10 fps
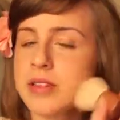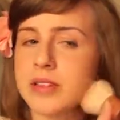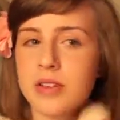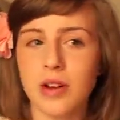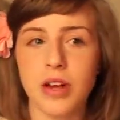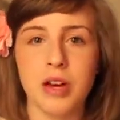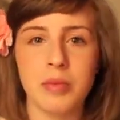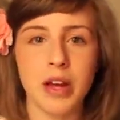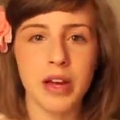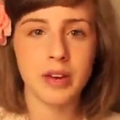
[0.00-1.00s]
That's all I
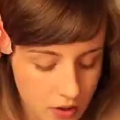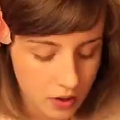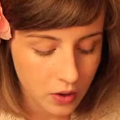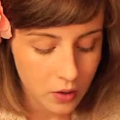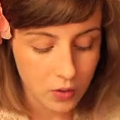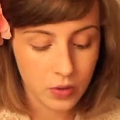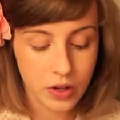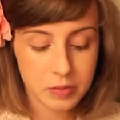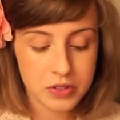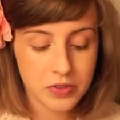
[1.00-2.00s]
apply. Oh,
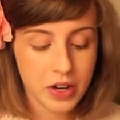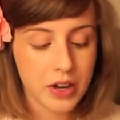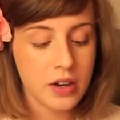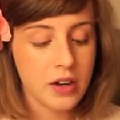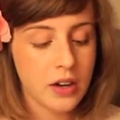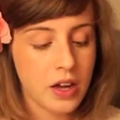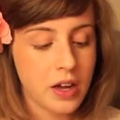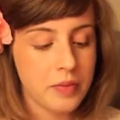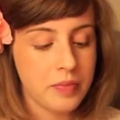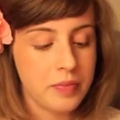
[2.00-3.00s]
I almost forgot.
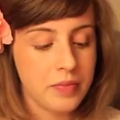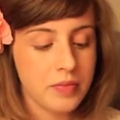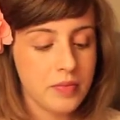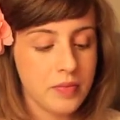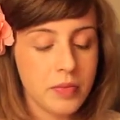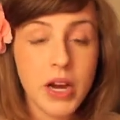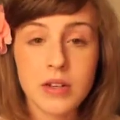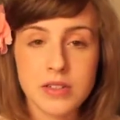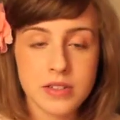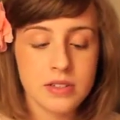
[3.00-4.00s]

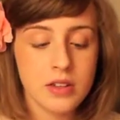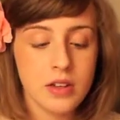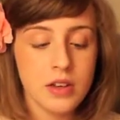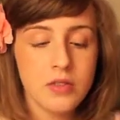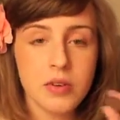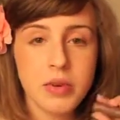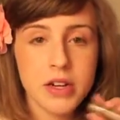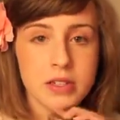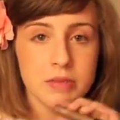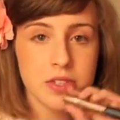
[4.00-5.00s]
Brows. For
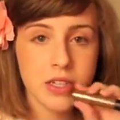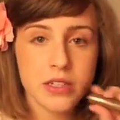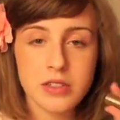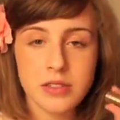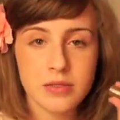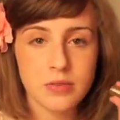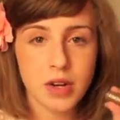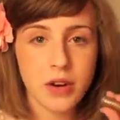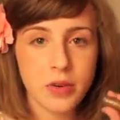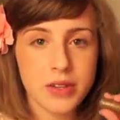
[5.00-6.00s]
brows I'm just going to use
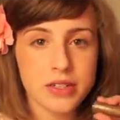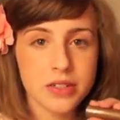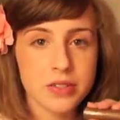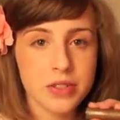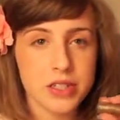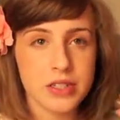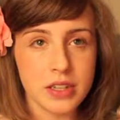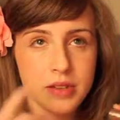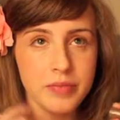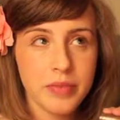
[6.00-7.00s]
what I always use, which is
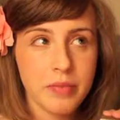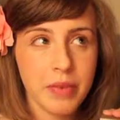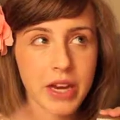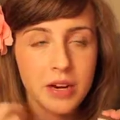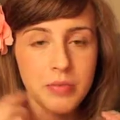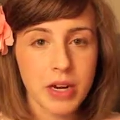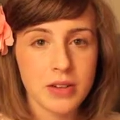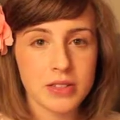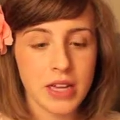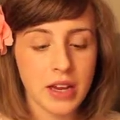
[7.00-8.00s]
the MAC
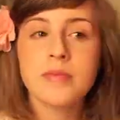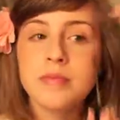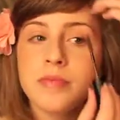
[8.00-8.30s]
brow set.